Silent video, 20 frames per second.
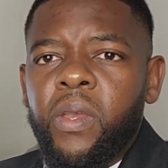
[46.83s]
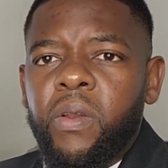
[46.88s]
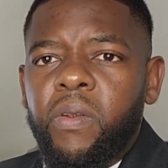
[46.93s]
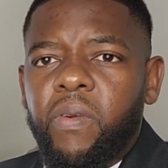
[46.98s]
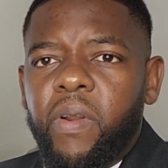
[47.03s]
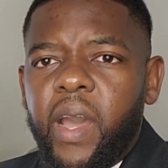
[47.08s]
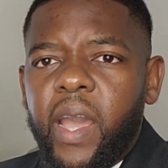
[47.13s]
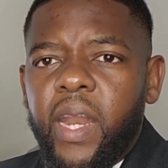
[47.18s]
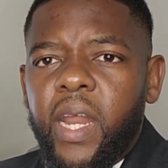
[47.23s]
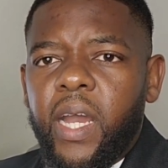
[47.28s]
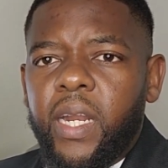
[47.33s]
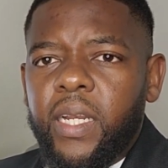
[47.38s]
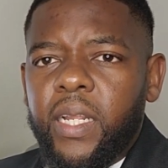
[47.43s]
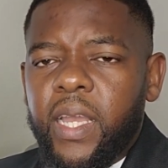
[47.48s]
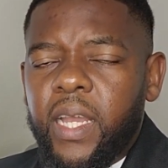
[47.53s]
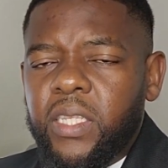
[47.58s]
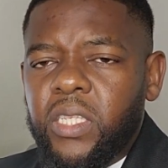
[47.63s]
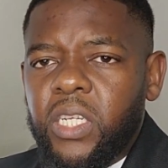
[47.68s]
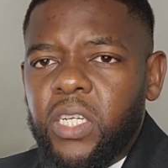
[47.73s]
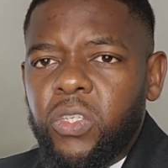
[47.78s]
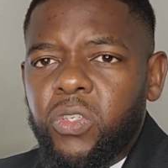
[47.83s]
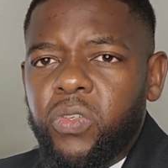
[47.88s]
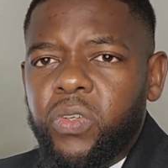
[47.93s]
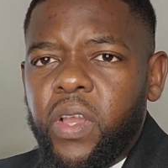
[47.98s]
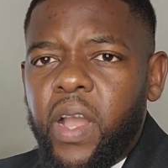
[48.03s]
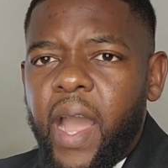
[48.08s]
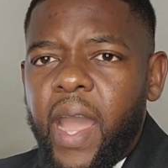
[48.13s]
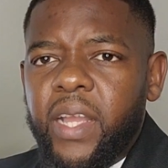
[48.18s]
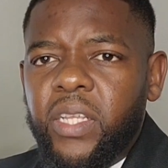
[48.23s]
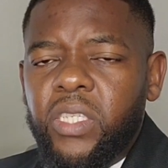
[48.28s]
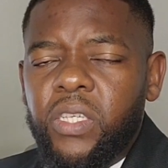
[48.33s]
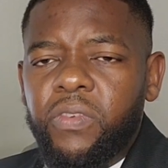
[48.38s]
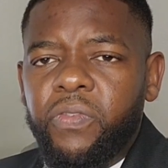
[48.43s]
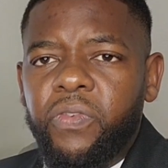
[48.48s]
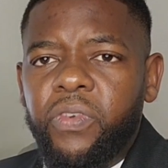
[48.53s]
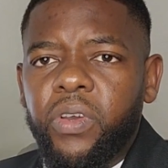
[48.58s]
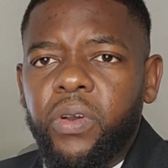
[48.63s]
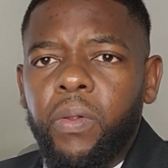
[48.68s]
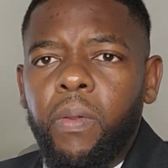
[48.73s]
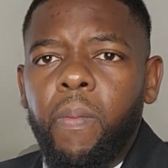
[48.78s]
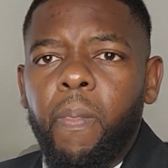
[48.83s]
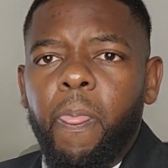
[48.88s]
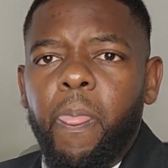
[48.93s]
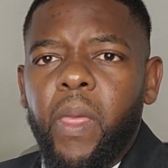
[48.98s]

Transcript: right? And getting into the IT field